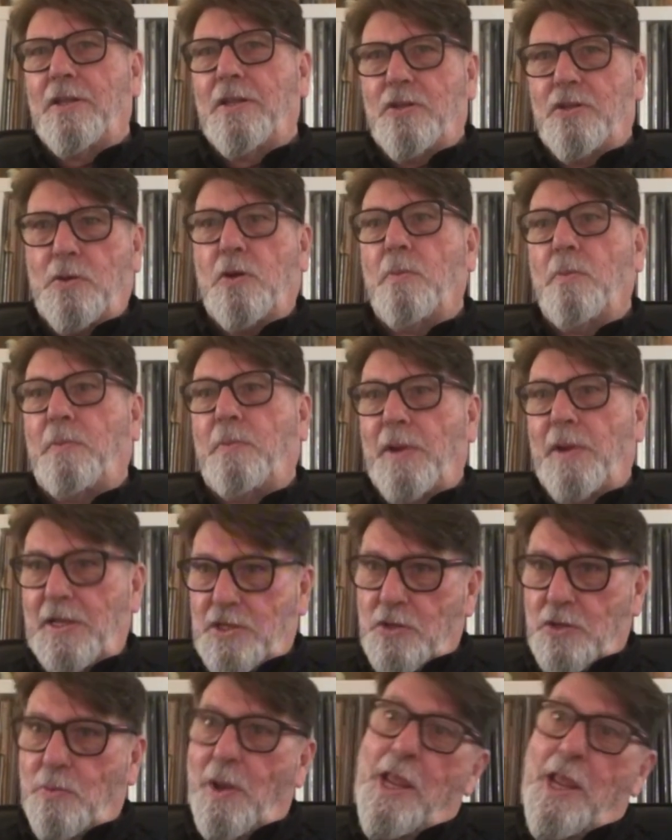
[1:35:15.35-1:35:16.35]
to compare
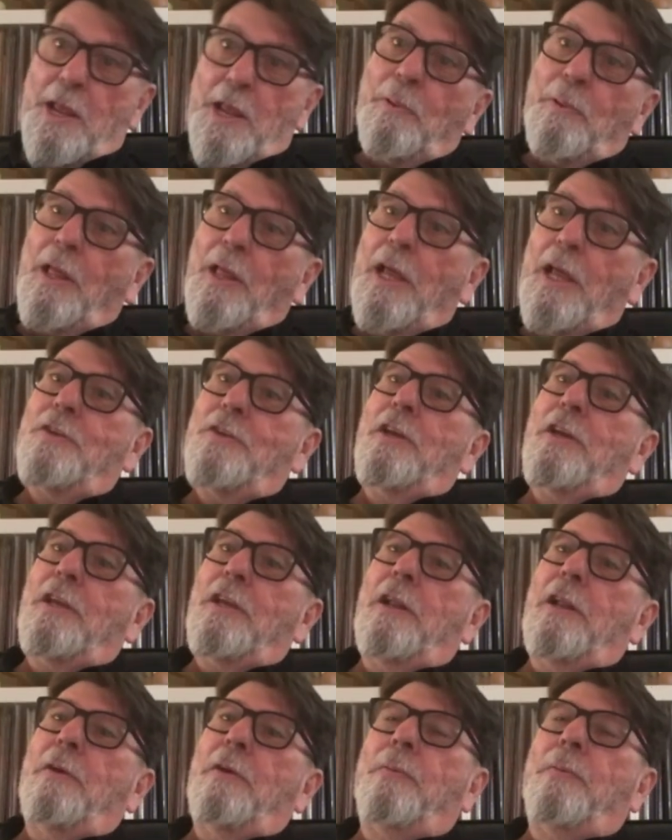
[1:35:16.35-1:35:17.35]
to the way he plays it,
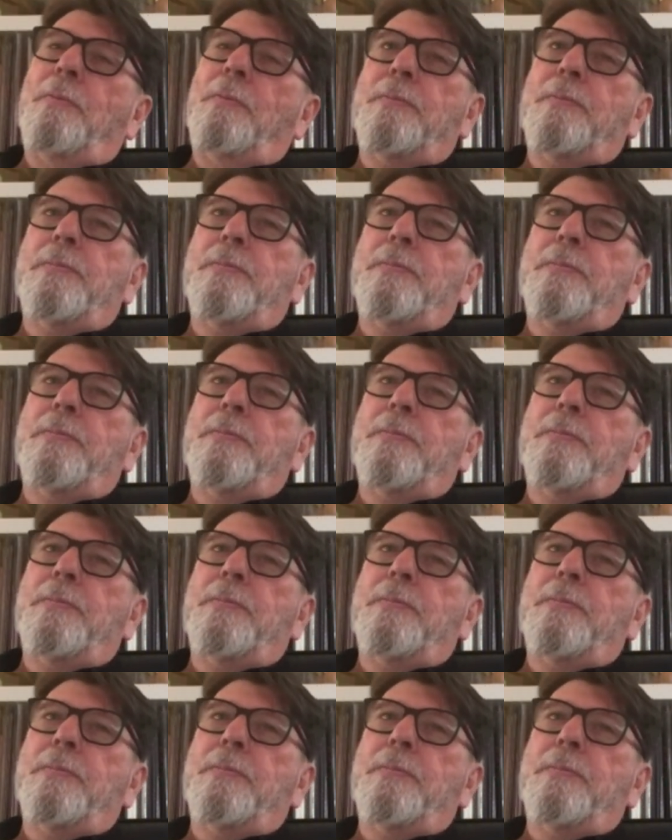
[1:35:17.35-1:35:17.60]
And